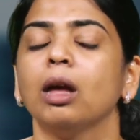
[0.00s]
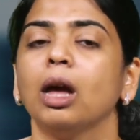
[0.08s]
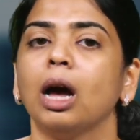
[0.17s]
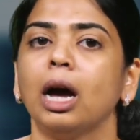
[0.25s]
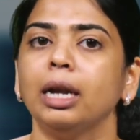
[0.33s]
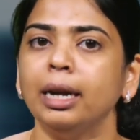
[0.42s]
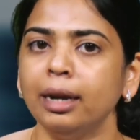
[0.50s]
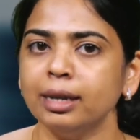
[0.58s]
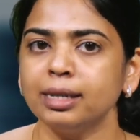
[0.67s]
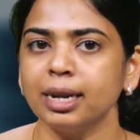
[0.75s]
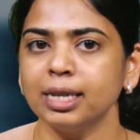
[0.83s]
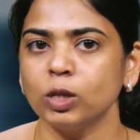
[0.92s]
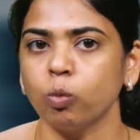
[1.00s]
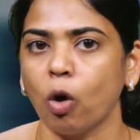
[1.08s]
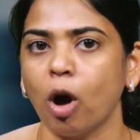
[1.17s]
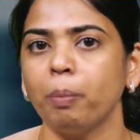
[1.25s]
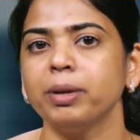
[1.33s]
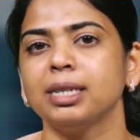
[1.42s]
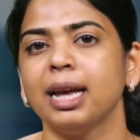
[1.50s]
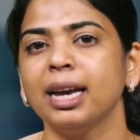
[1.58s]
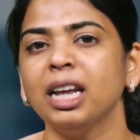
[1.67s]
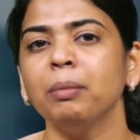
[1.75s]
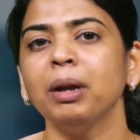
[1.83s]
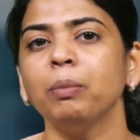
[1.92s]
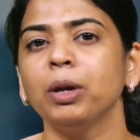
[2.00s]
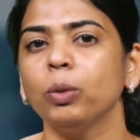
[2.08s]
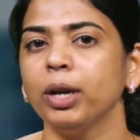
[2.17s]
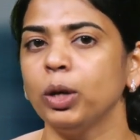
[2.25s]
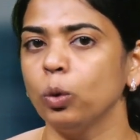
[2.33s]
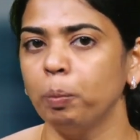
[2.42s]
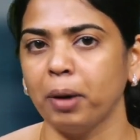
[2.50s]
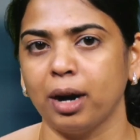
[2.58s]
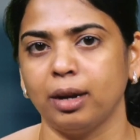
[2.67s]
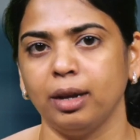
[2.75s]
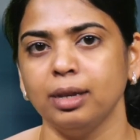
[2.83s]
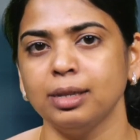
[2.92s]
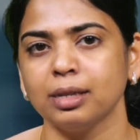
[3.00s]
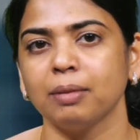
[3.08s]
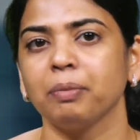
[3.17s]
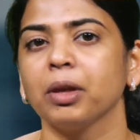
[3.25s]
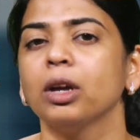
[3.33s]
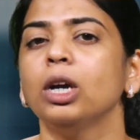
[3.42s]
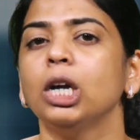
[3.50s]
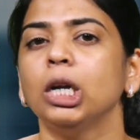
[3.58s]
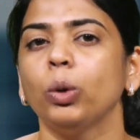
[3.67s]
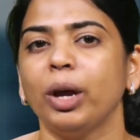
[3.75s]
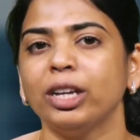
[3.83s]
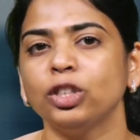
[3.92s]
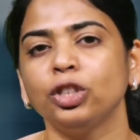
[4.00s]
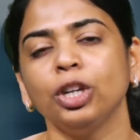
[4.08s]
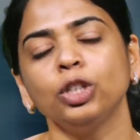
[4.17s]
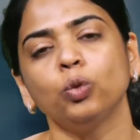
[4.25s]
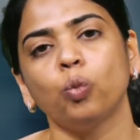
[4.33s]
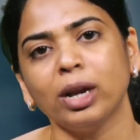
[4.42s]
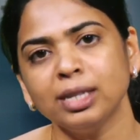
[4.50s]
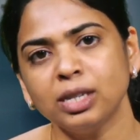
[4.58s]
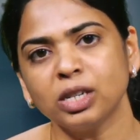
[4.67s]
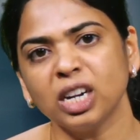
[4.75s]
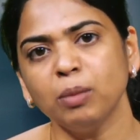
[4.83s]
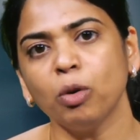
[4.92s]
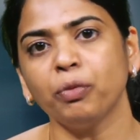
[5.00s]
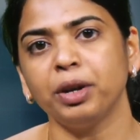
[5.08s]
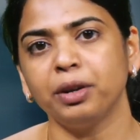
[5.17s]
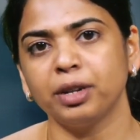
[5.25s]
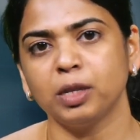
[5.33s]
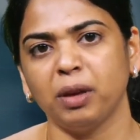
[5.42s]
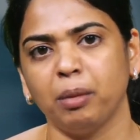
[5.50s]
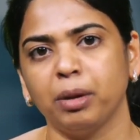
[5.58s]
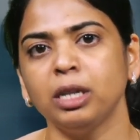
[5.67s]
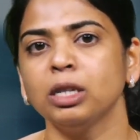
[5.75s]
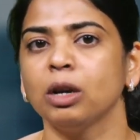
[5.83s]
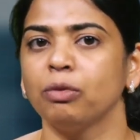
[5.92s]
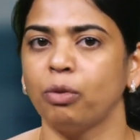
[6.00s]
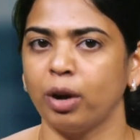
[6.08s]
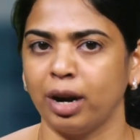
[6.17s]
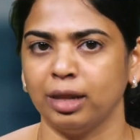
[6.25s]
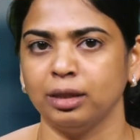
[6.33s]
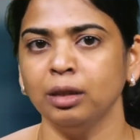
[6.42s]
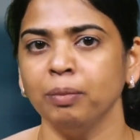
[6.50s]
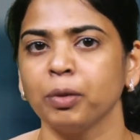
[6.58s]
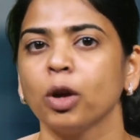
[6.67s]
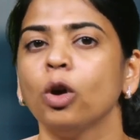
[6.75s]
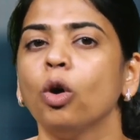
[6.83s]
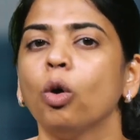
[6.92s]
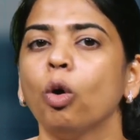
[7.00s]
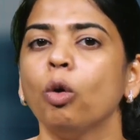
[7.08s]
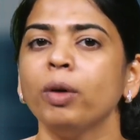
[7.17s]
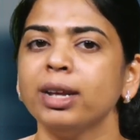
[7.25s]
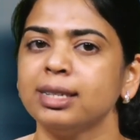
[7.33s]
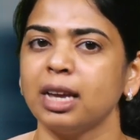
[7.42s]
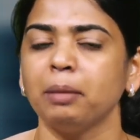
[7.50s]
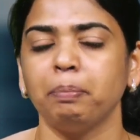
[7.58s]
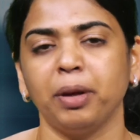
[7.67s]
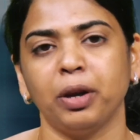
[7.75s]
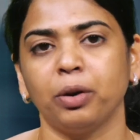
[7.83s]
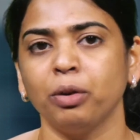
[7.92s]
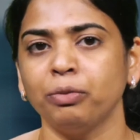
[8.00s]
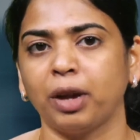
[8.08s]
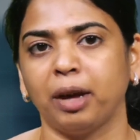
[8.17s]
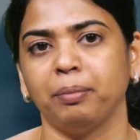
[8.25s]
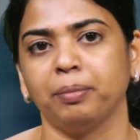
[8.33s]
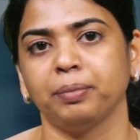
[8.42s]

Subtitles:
An interest rate swap is an agreement between two parties to exchange one stream of interest payment for another over a set period of time.